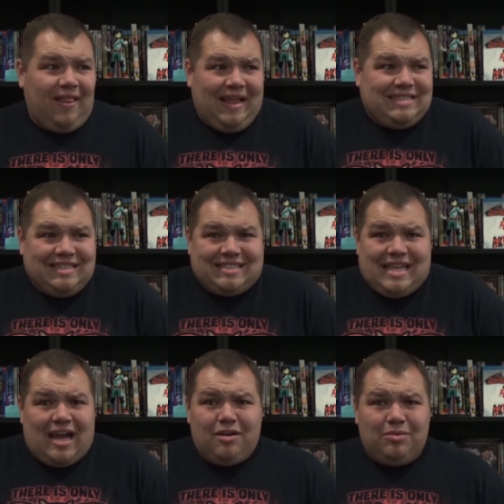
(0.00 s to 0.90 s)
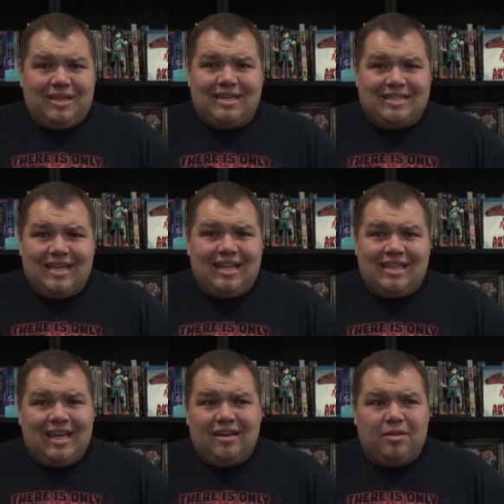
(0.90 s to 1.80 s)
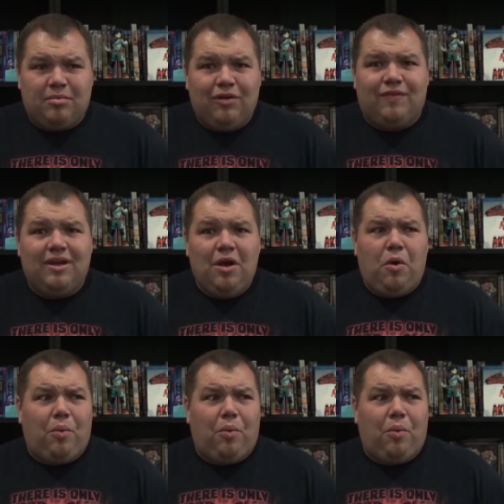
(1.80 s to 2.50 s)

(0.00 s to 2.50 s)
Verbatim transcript: That's exactly what they did at the end of the movie.